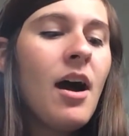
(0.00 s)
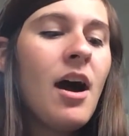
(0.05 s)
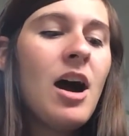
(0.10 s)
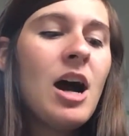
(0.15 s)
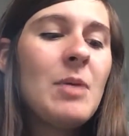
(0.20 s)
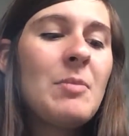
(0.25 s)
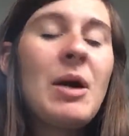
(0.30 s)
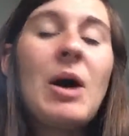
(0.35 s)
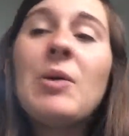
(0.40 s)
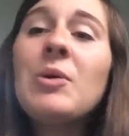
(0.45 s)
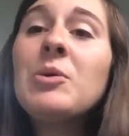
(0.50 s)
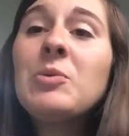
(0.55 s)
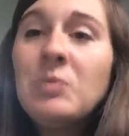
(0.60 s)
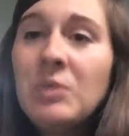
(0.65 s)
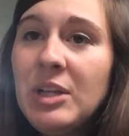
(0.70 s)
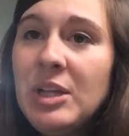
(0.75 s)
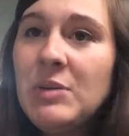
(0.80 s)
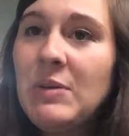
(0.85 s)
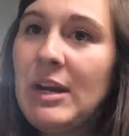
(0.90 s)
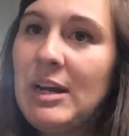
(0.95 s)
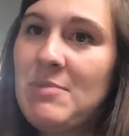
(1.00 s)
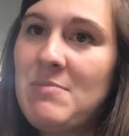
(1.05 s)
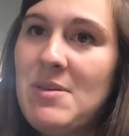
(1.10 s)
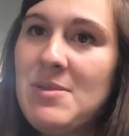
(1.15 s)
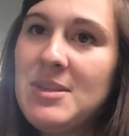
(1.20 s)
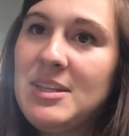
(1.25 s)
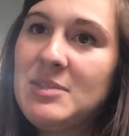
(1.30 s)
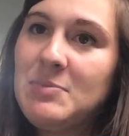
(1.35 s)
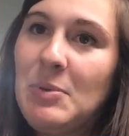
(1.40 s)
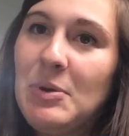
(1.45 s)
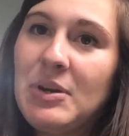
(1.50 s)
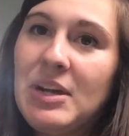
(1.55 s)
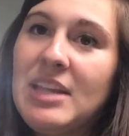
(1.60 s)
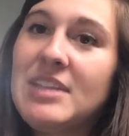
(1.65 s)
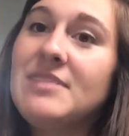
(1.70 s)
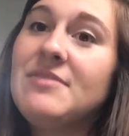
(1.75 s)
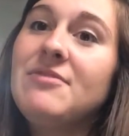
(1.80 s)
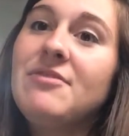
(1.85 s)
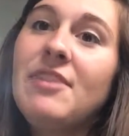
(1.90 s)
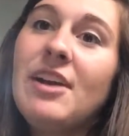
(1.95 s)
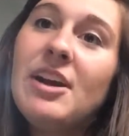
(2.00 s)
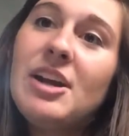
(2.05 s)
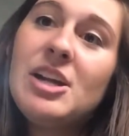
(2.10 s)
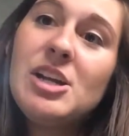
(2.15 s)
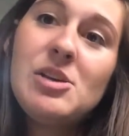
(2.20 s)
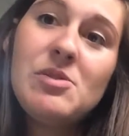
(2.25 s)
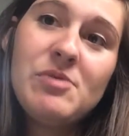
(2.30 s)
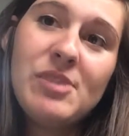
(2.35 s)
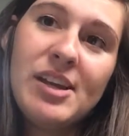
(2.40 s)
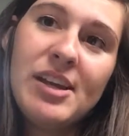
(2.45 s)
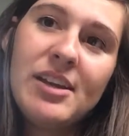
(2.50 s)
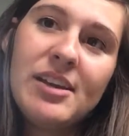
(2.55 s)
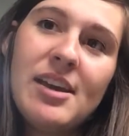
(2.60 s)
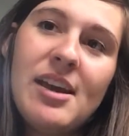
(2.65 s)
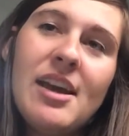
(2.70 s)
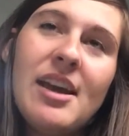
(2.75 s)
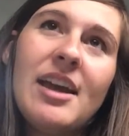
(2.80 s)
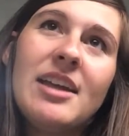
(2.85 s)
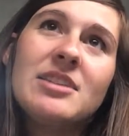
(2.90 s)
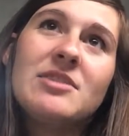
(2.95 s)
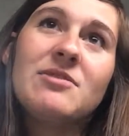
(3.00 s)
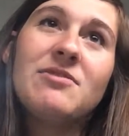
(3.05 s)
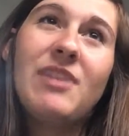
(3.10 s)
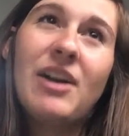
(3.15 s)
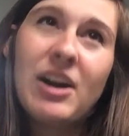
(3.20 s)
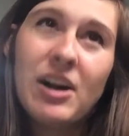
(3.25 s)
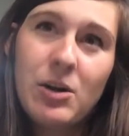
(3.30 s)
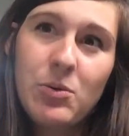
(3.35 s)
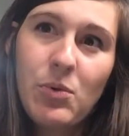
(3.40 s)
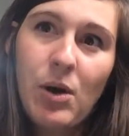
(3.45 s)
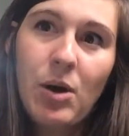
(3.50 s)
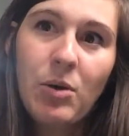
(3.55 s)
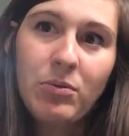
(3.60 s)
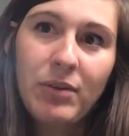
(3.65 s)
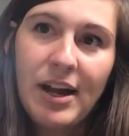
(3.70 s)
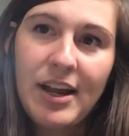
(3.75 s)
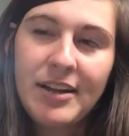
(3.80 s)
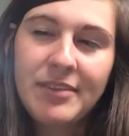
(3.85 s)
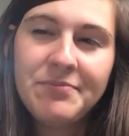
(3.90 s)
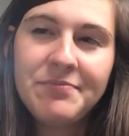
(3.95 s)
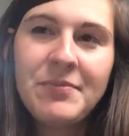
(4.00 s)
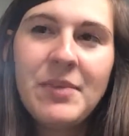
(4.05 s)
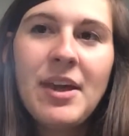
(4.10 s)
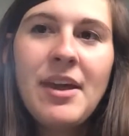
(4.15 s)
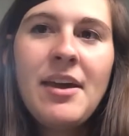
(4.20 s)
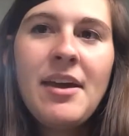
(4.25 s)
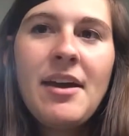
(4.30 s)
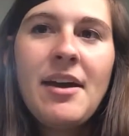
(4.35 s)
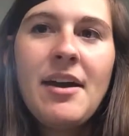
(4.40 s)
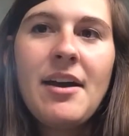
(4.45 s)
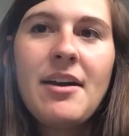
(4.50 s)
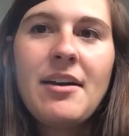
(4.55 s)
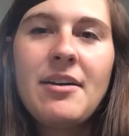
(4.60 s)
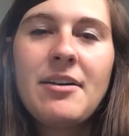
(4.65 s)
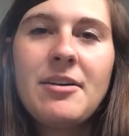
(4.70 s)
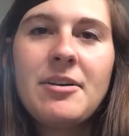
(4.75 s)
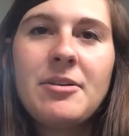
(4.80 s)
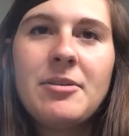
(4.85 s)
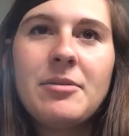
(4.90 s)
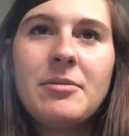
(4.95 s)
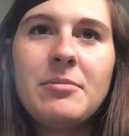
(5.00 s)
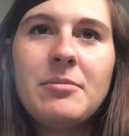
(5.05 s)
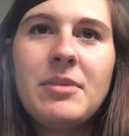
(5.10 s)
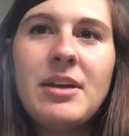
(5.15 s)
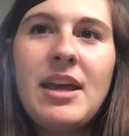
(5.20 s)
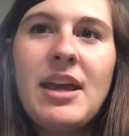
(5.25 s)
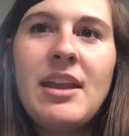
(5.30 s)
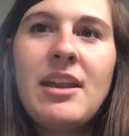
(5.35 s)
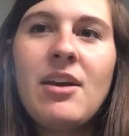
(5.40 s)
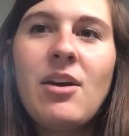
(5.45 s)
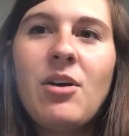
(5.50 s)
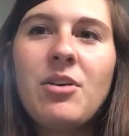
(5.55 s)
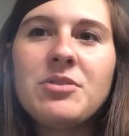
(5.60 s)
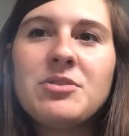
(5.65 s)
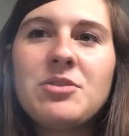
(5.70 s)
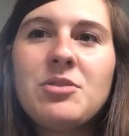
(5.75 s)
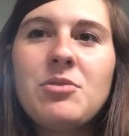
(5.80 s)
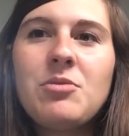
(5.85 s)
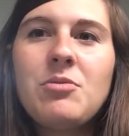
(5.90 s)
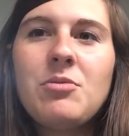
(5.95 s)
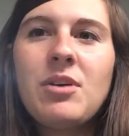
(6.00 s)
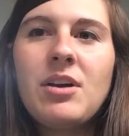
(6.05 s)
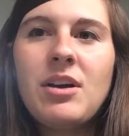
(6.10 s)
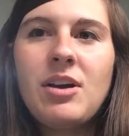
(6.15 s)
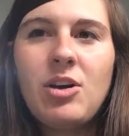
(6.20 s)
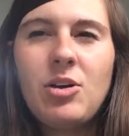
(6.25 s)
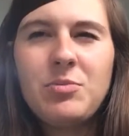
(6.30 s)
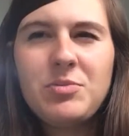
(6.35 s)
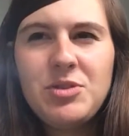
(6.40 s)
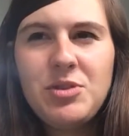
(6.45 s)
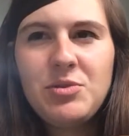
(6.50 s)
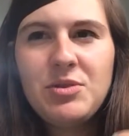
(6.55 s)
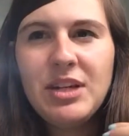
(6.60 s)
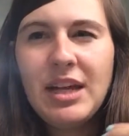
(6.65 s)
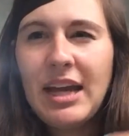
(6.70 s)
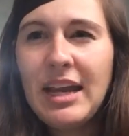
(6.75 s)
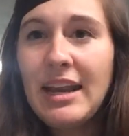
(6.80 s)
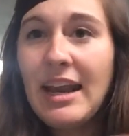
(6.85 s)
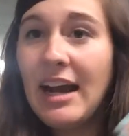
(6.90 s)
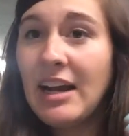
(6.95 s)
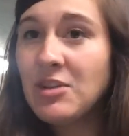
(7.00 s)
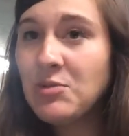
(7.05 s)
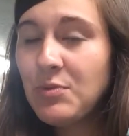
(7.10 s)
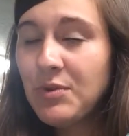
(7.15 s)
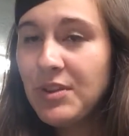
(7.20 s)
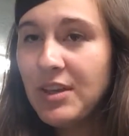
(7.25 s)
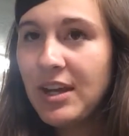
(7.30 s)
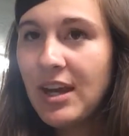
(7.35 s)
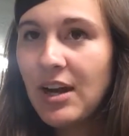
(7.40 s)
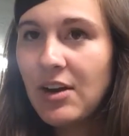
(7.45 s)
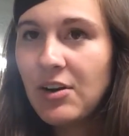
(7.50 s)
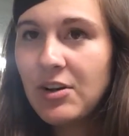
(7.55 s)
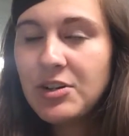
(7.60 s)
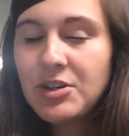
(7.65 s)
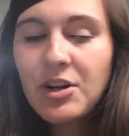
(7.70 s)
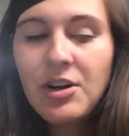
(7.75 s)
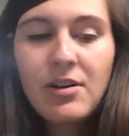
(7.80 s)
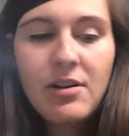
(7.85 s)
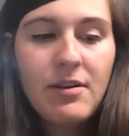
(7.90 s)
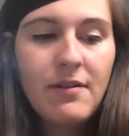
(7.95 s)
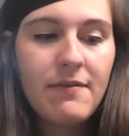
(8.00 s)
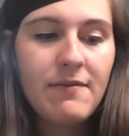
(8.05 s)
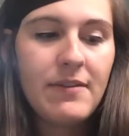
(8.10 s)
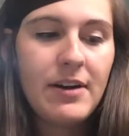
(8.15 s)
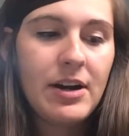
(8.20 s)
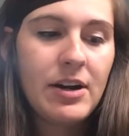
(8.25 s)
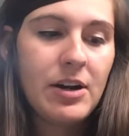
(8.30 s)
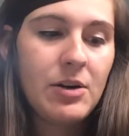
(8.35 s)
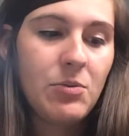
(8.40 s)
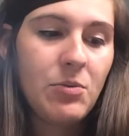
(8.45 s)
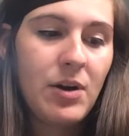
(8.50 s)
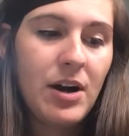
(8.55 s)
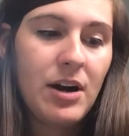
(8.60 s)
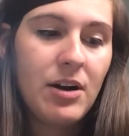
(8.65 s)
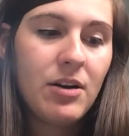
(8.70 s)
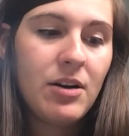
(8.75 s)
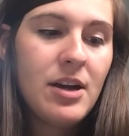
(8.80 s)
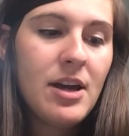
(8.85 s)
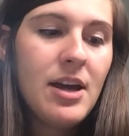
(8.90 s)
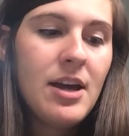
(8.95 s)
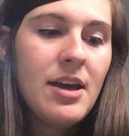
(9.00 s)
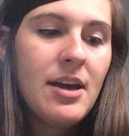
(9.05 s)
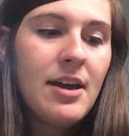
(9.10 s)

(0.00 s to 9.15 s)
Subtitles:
I would really recommend this book. It's very unique, it's very well written, and it also helps you to connect with the character very well.